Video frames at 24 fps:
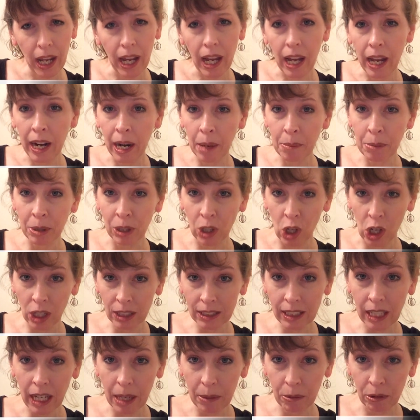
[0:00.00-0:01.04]
and I'm a
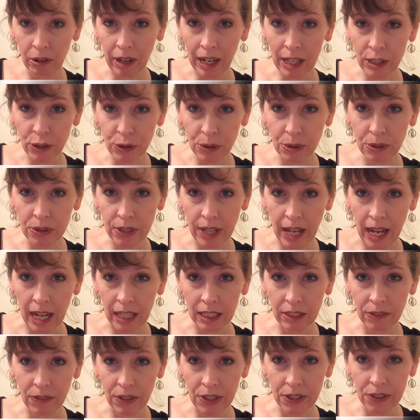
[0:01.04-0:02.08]
longtime grassroots
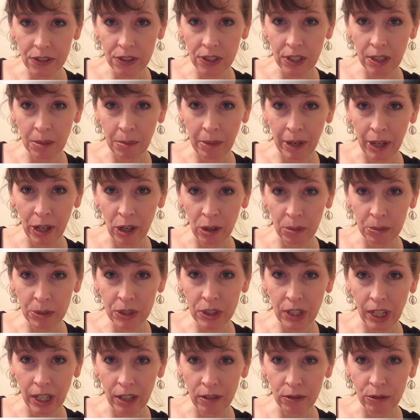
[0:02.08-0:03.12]
activist in my home
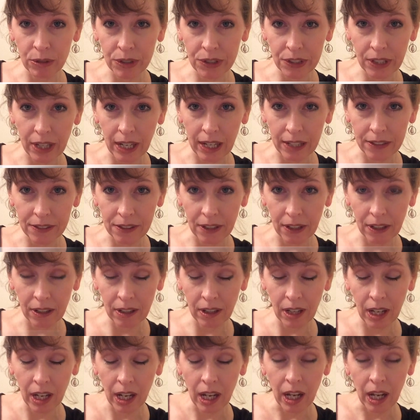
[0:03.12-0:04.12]
state of Wisconsin.